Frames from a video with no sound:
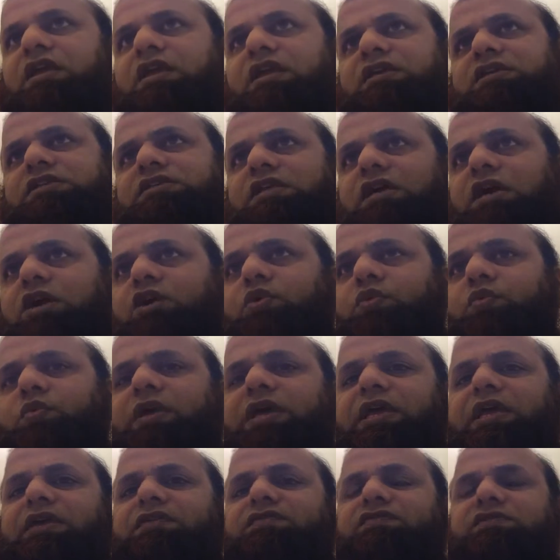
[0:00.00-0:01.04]
sound
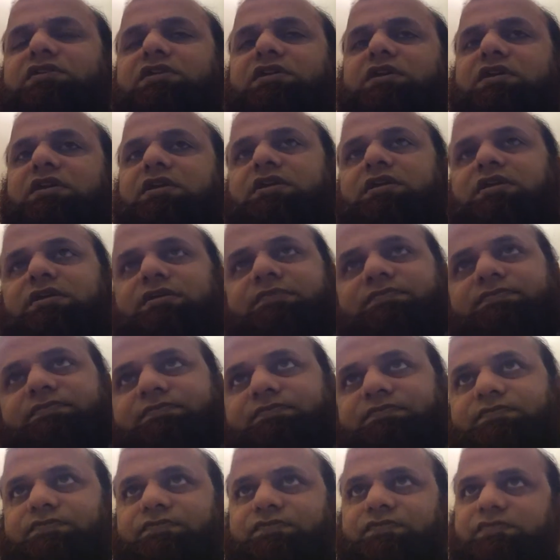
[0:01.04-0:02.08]
waves
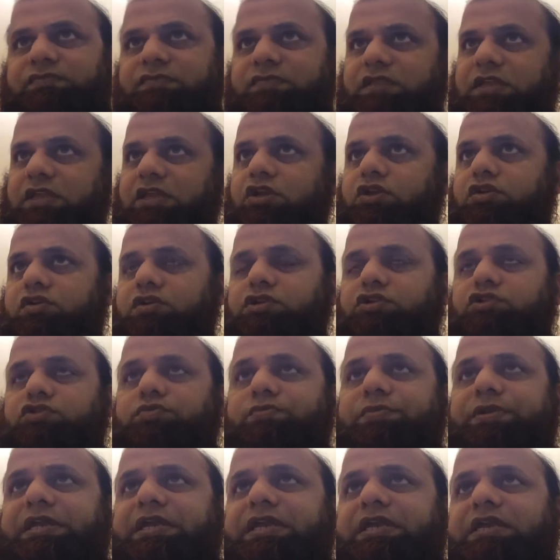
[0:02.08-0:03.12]
go into
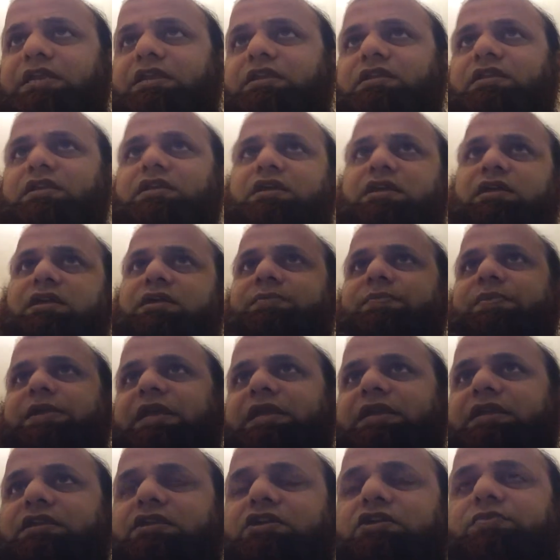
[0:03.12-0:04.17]
brain
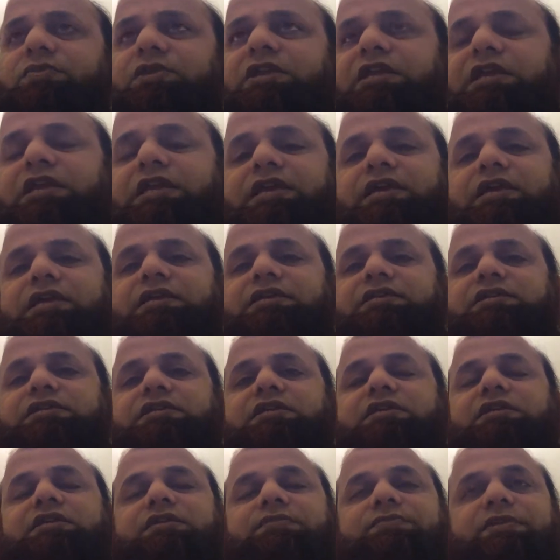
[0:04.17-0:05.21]
communicates,
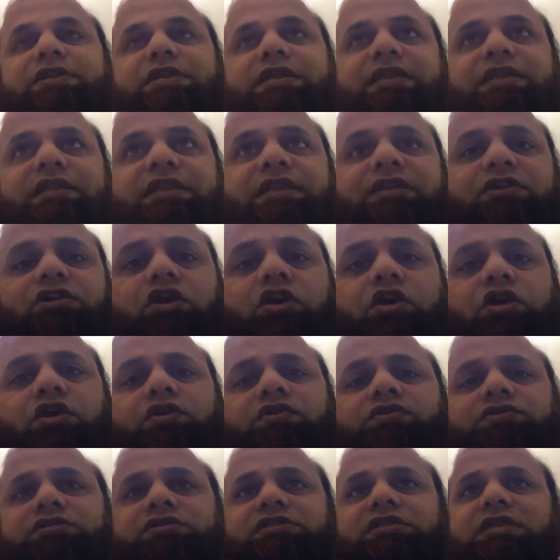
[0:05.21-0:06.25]
brain
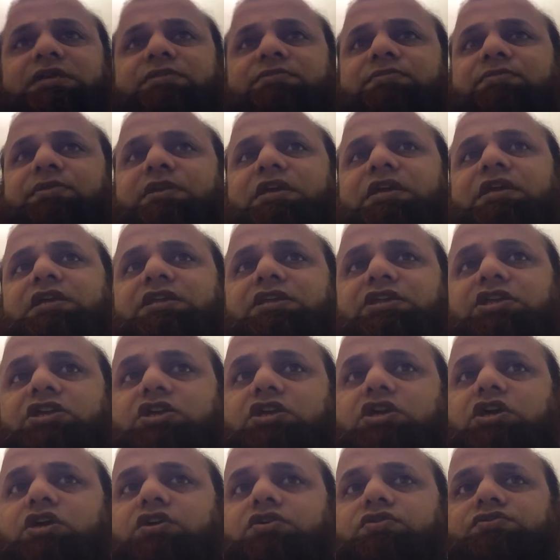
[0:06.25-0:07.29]
encodes them,
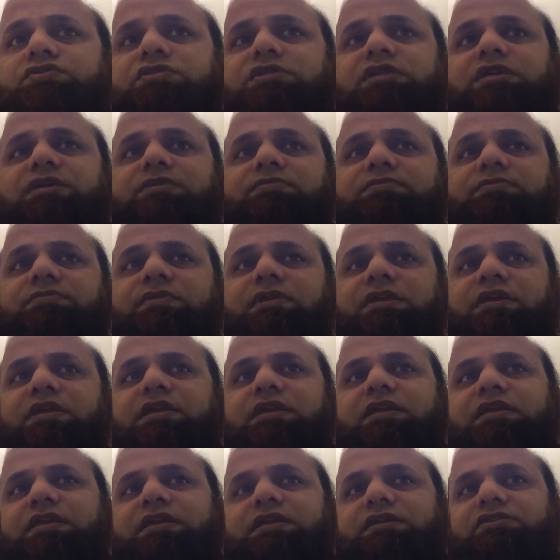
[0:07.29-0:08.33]
decodes them.
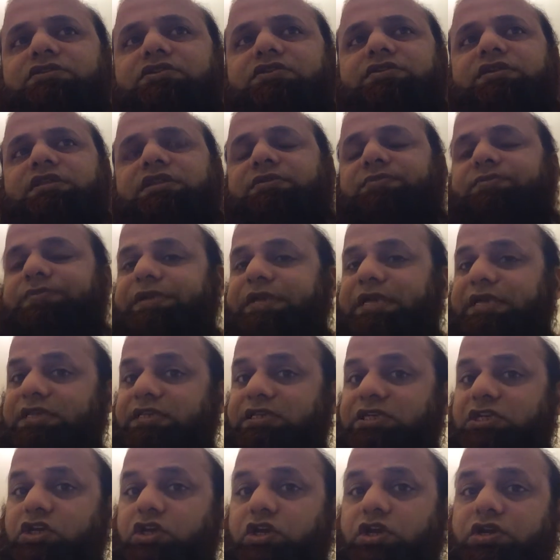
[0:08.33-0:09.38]
Sorry, the brain
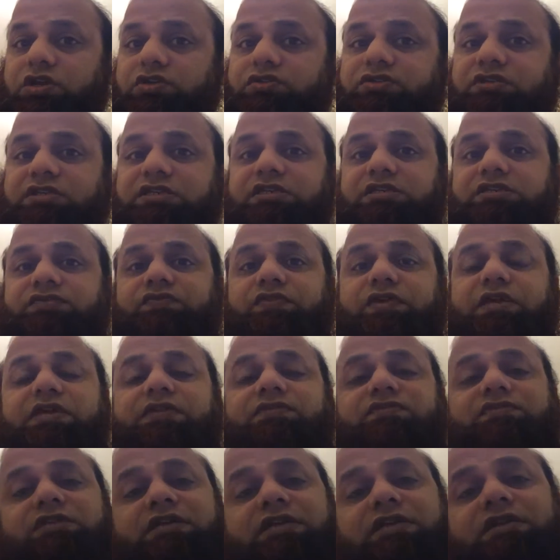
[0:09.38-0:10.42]
decodes these
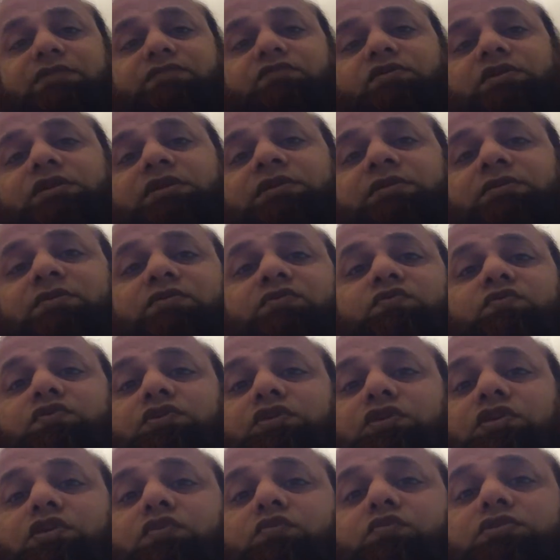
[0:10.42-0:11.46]
waves, and we
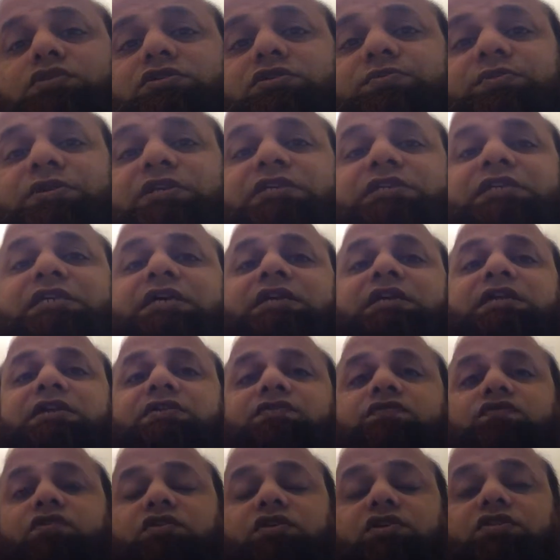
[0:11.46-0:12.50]
know what's being said if
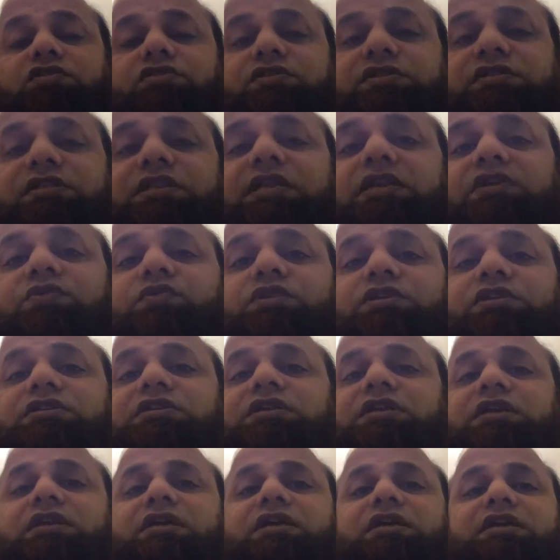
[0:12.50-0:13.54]
we know this language.
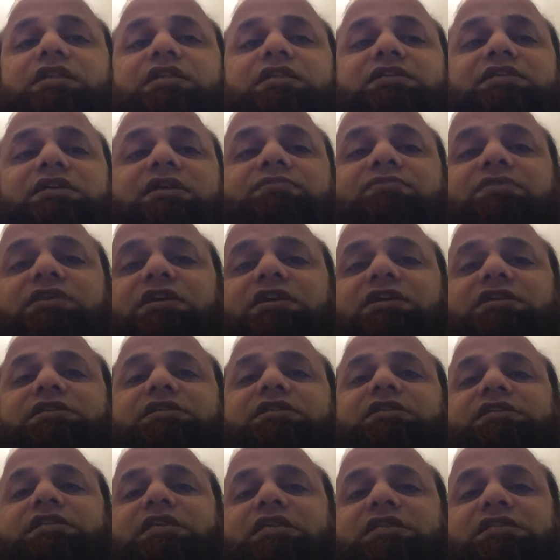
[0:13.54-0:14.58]
The same thing is the
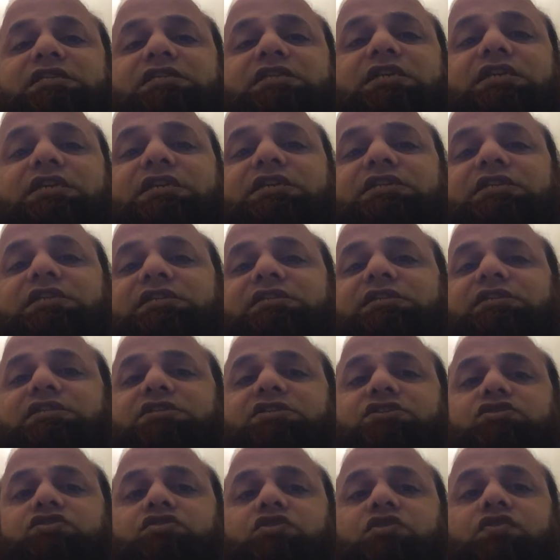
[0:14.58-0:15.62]
sensing. This is
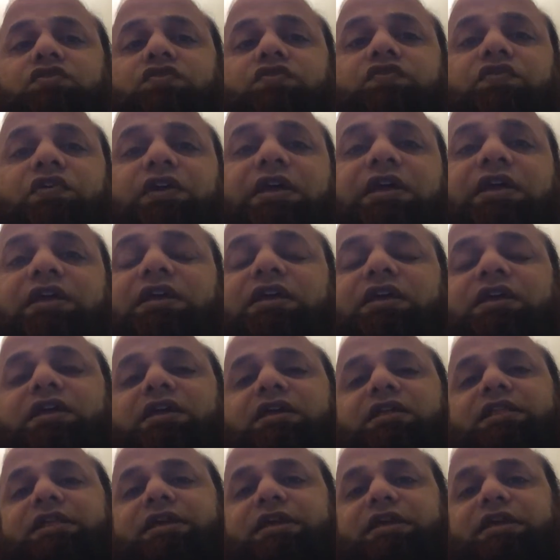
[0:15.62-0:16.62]
the software that